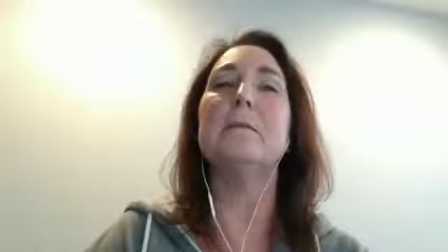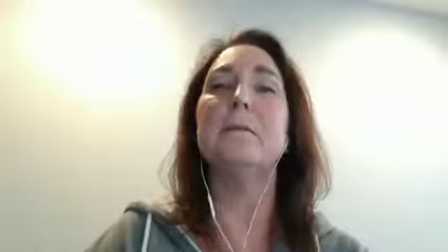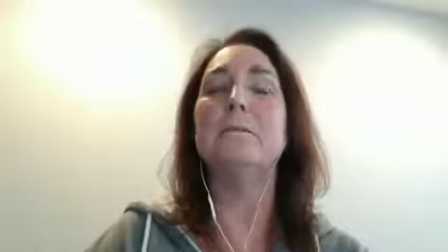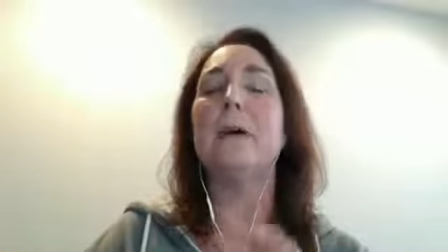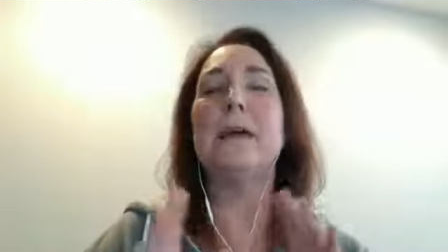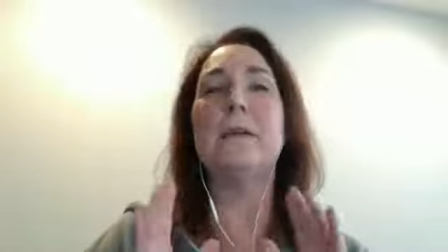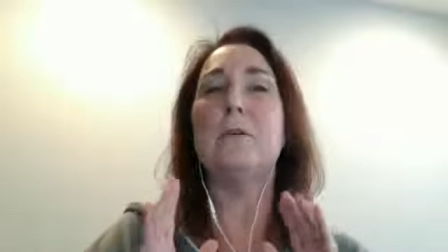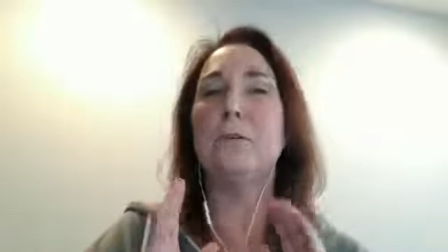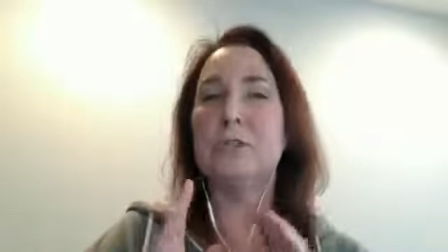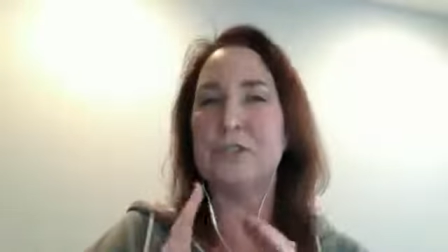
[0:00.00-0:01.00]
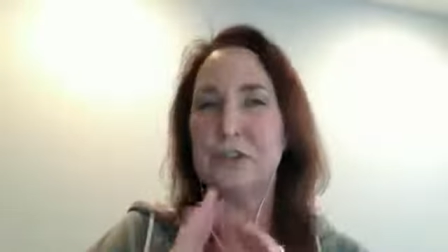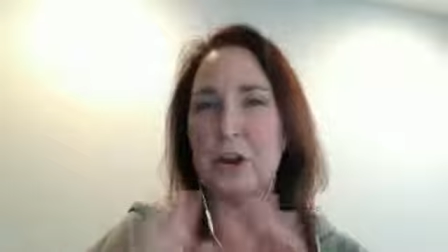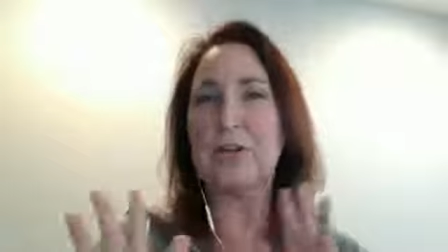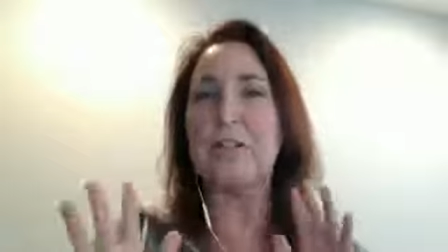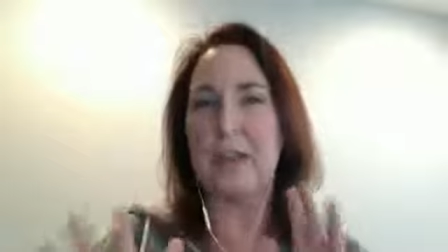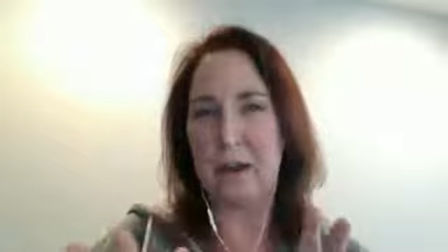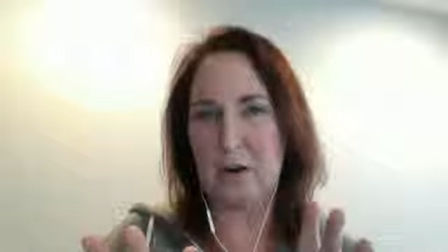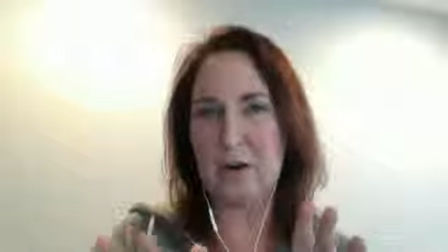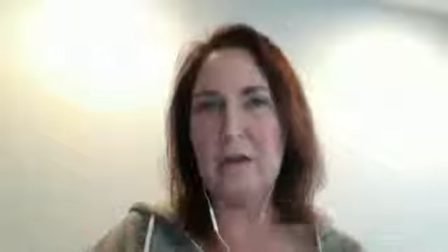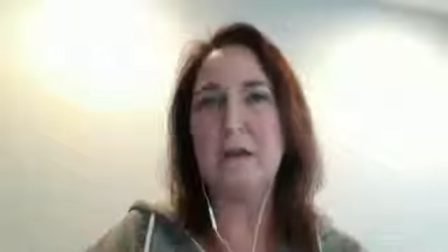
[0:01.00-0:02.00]
but start
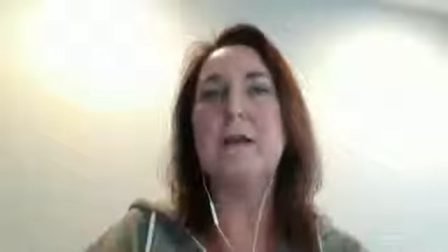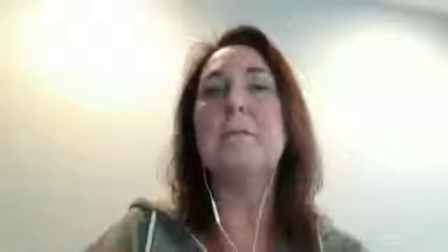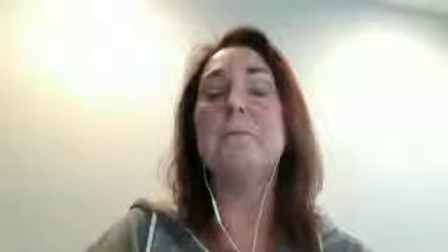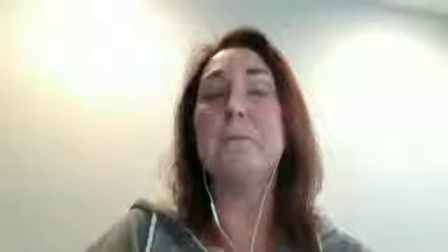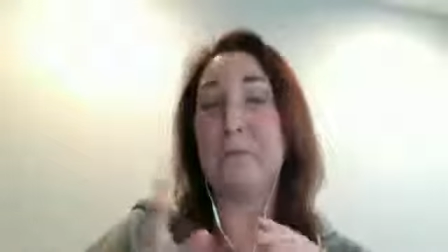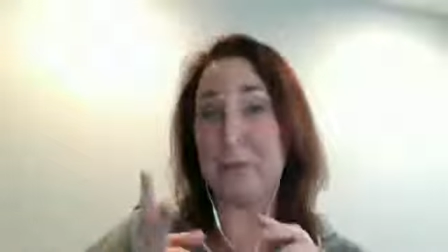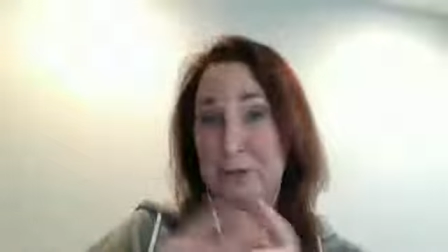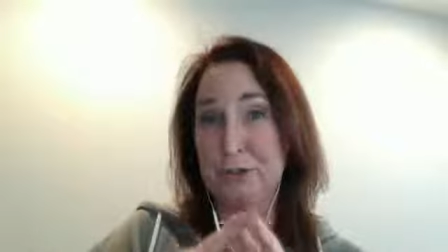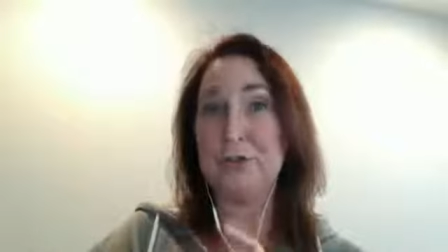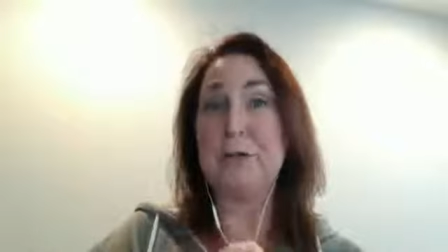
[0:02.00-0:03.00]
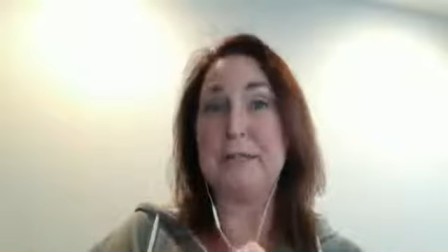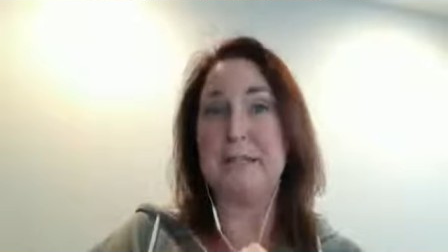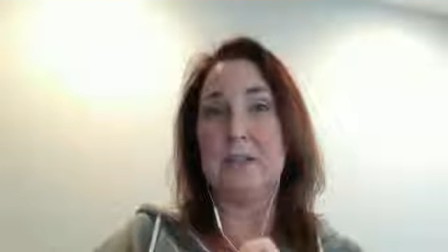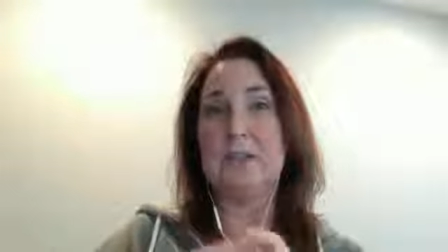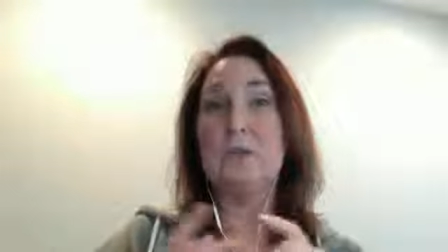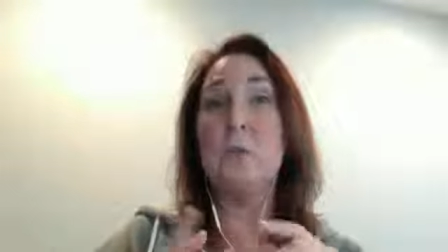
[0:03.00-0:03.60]
there for two reasons.